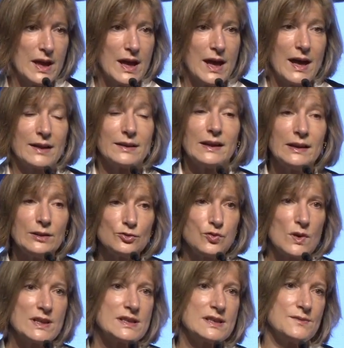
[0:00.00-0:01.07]
And in
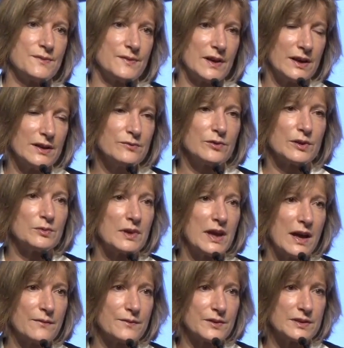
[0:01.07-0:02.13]
25, when we
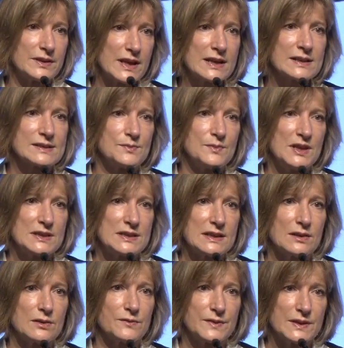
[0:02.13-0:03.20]
have the next meeting
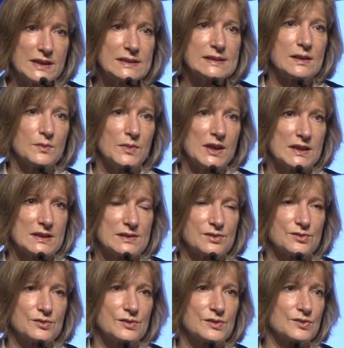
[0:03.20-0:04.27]
of ESA
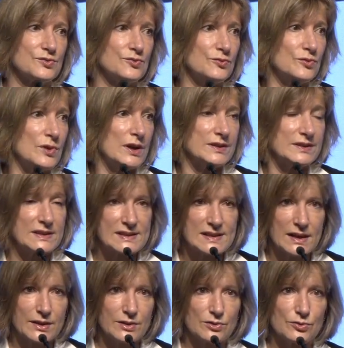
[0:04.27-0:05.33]
ministers to
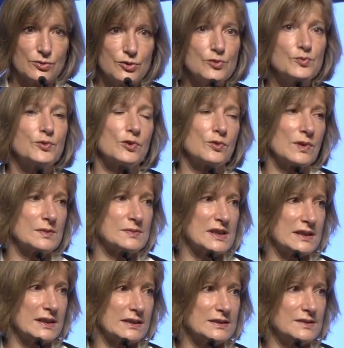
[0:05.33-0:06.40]
decide on new programs and
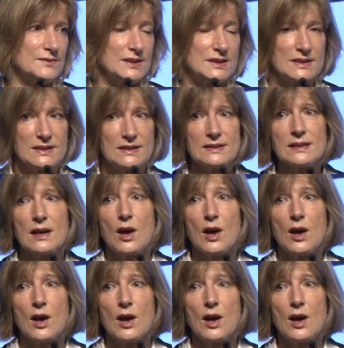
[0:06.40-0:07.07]
activities,